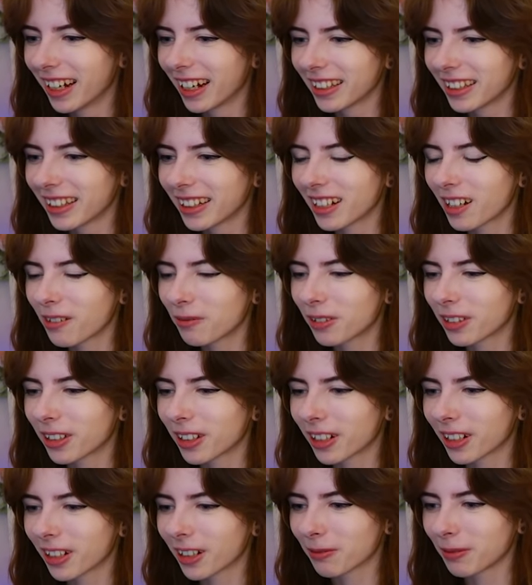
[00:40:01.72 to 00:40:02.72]
I think I'll put
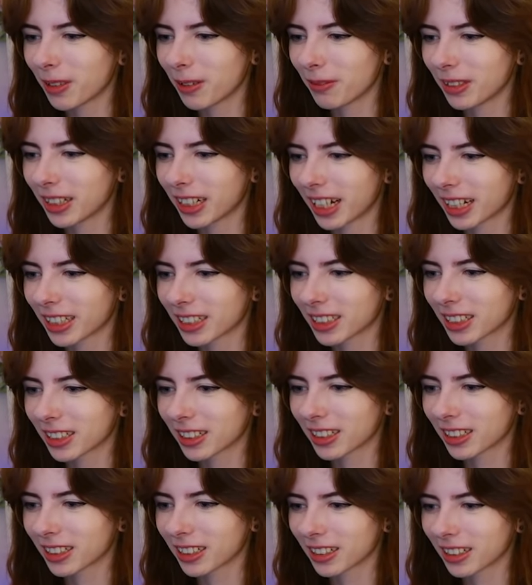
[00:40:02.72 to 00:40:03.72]
her maybe next
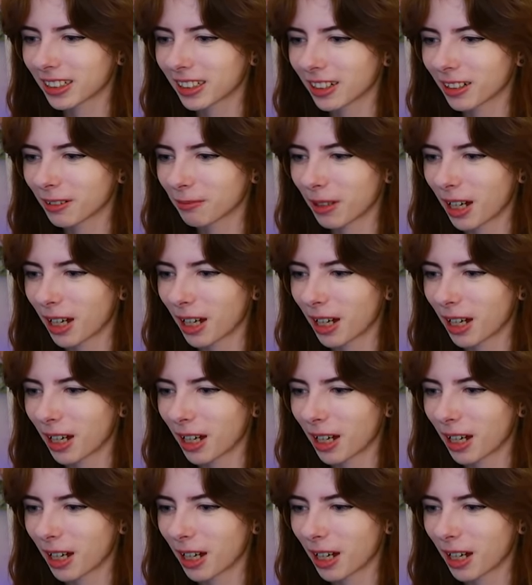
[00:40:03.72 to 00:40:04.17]
to her